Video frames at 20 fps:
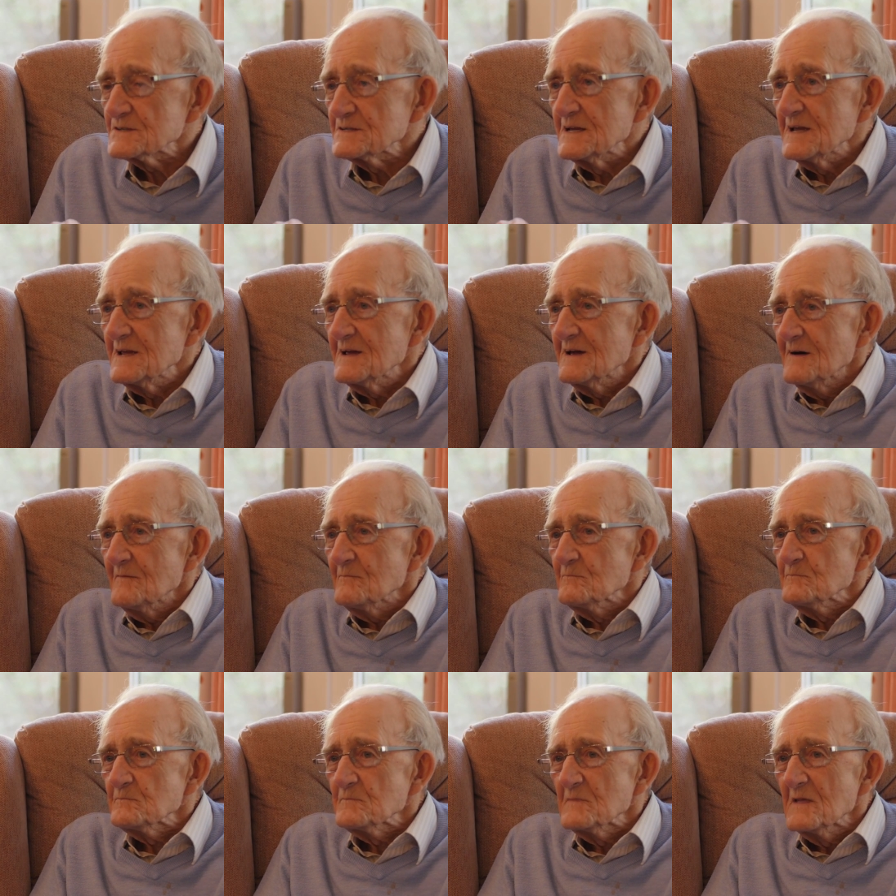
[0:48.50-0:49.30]

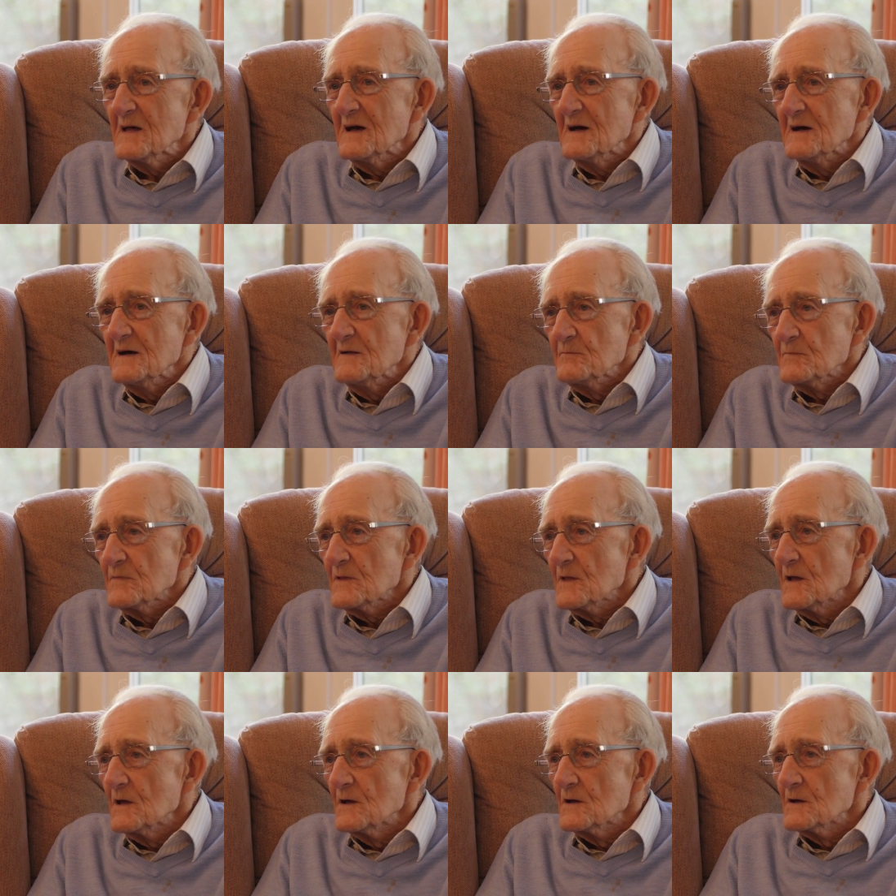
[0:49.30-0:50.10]
and he
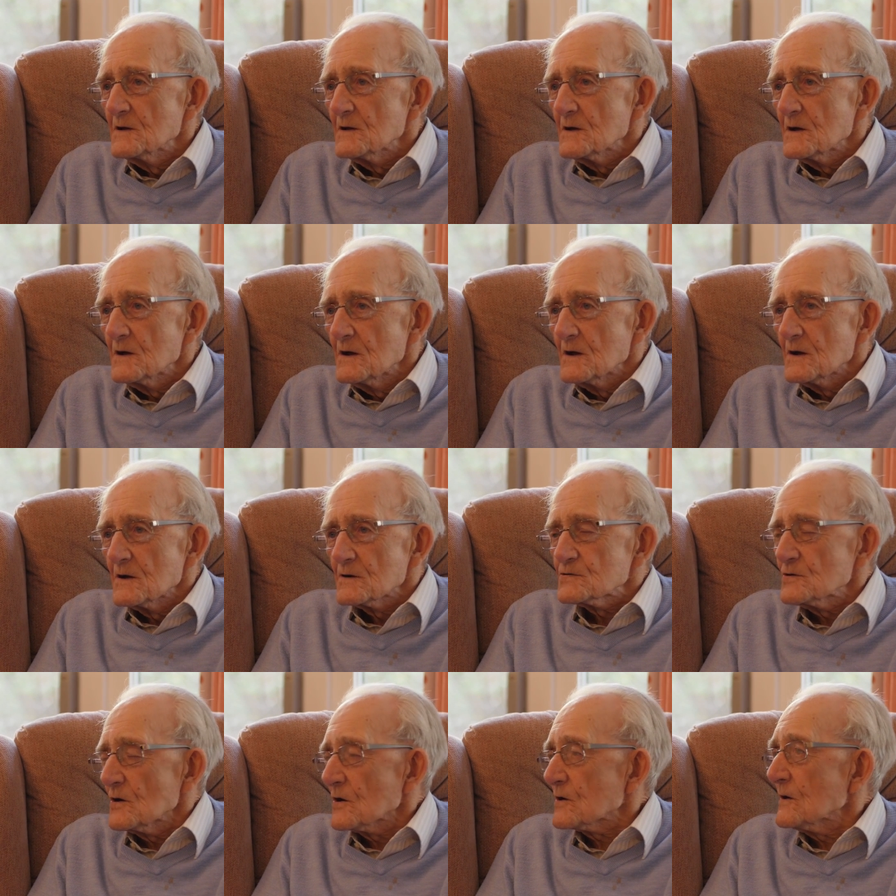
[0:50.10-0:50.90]

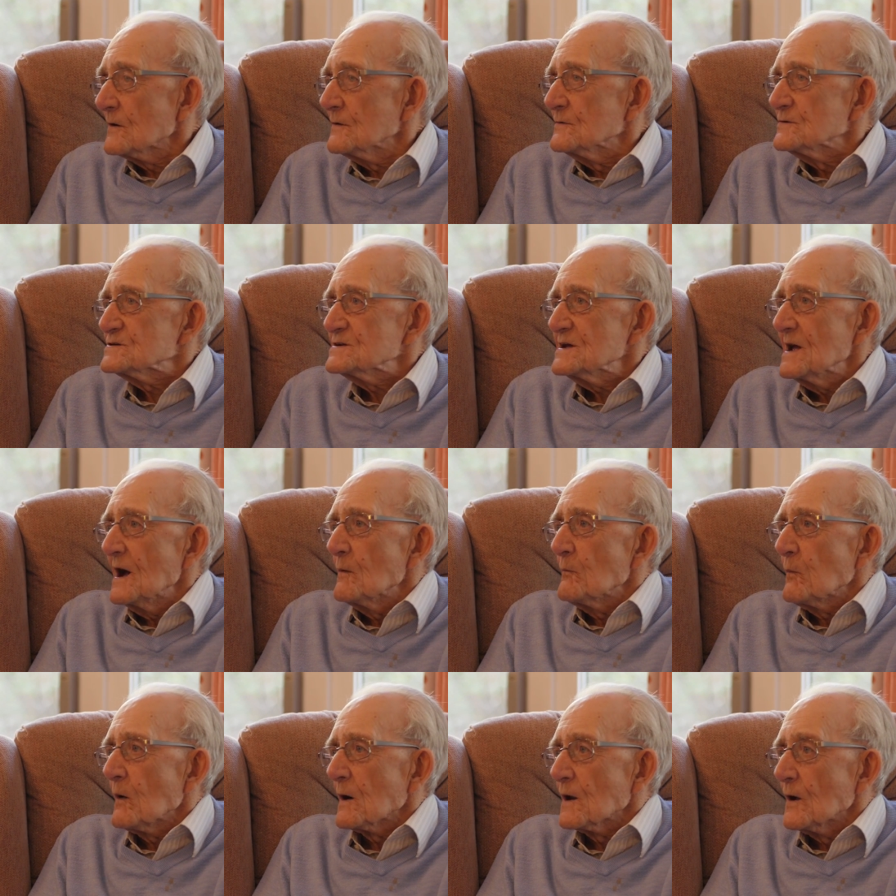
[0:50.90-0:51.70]
told me like
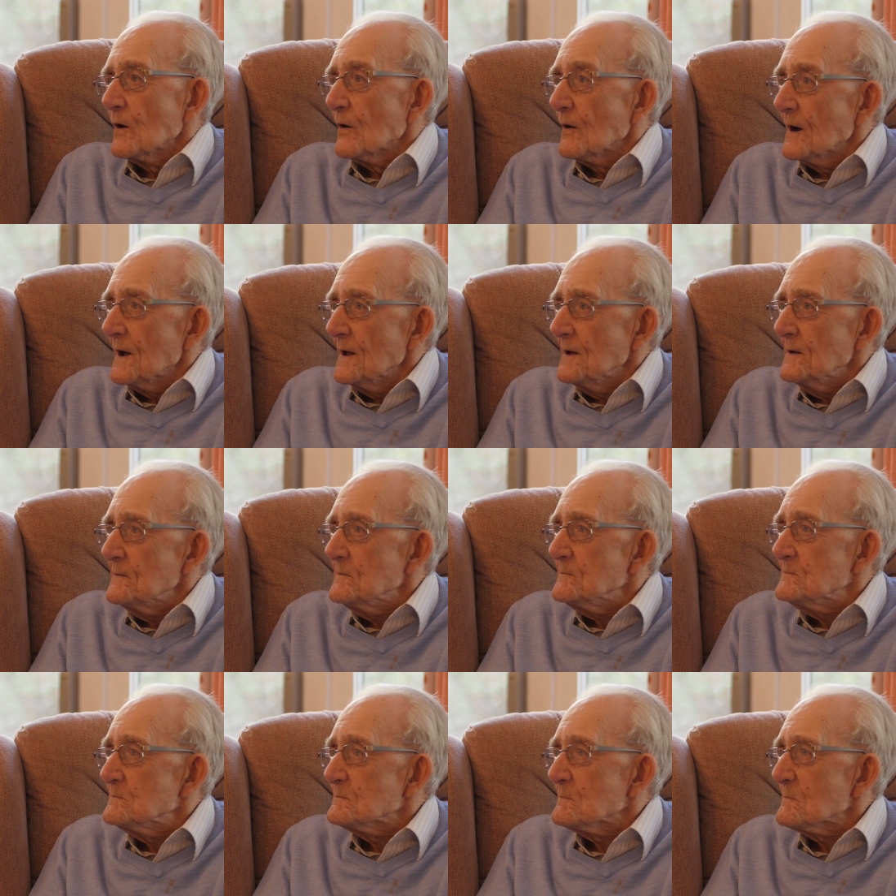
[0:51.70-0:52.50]
a lot about his
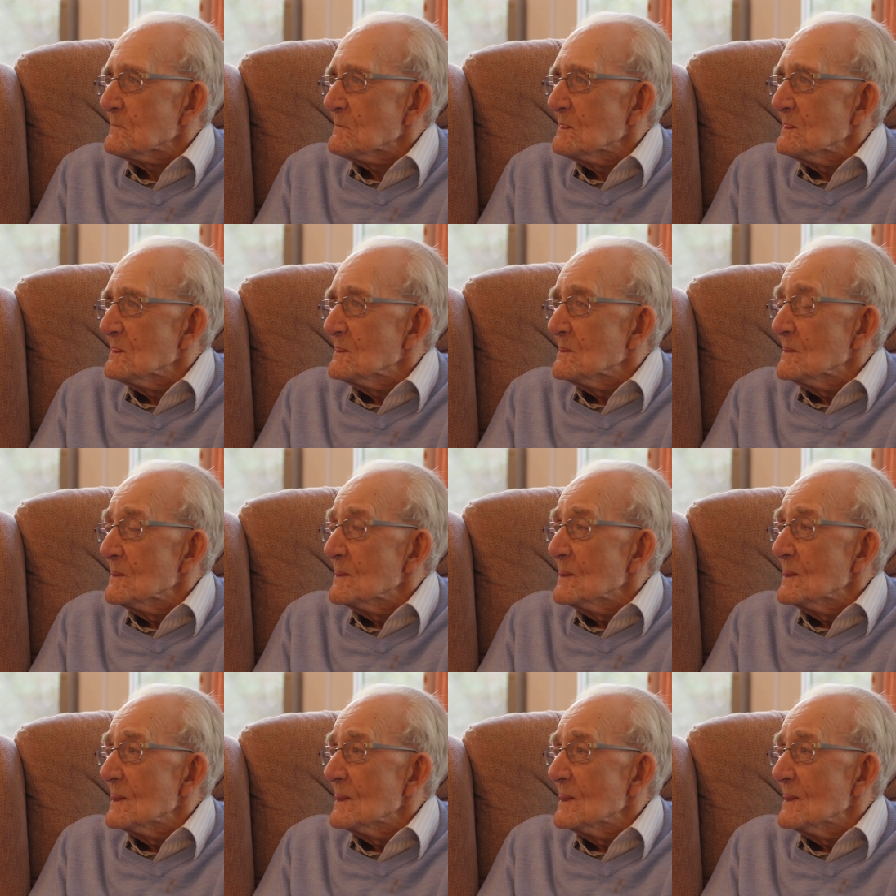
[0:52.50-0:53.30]
childhood and he said
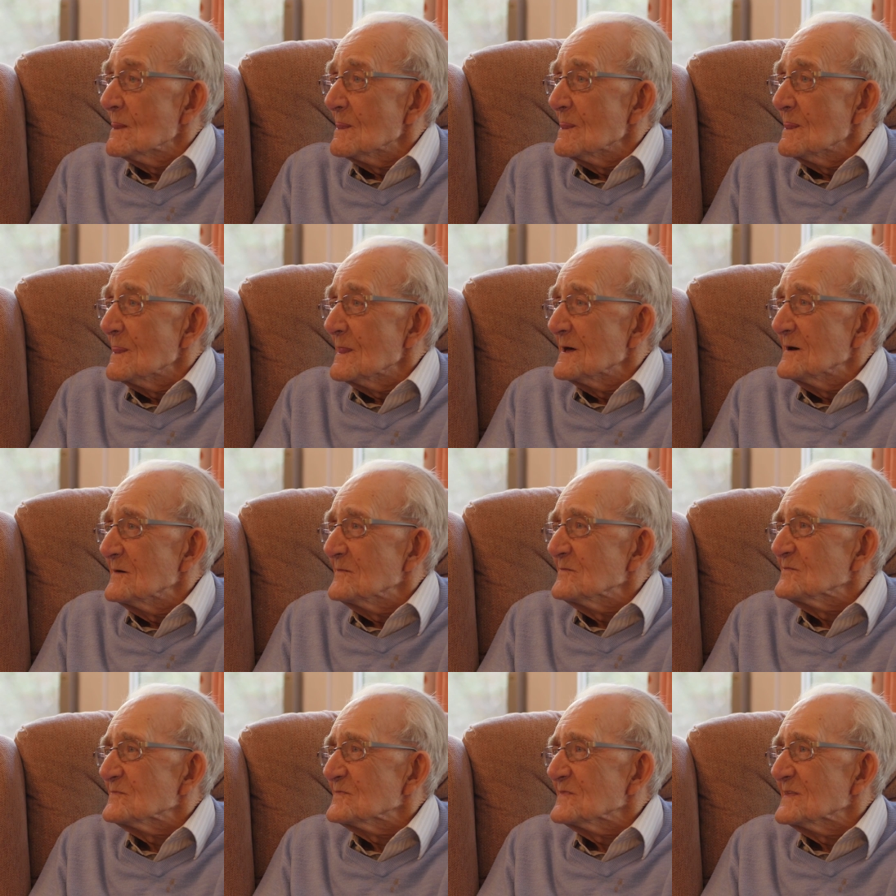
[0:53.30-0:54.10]
that he
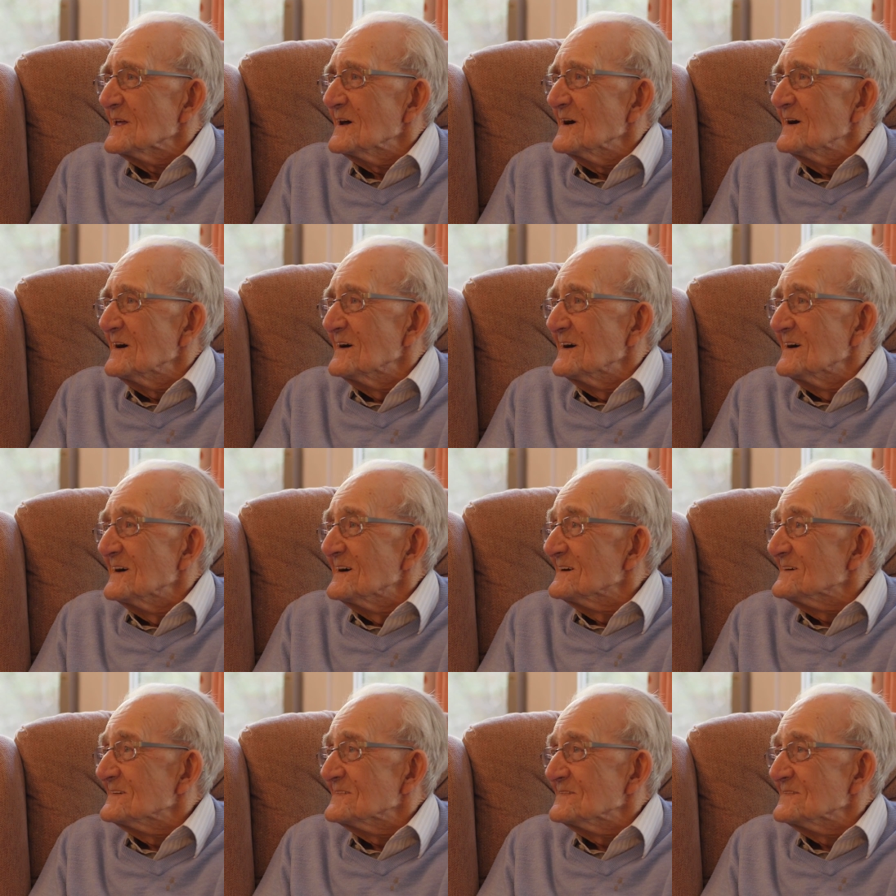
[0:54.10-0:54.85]
joined the navy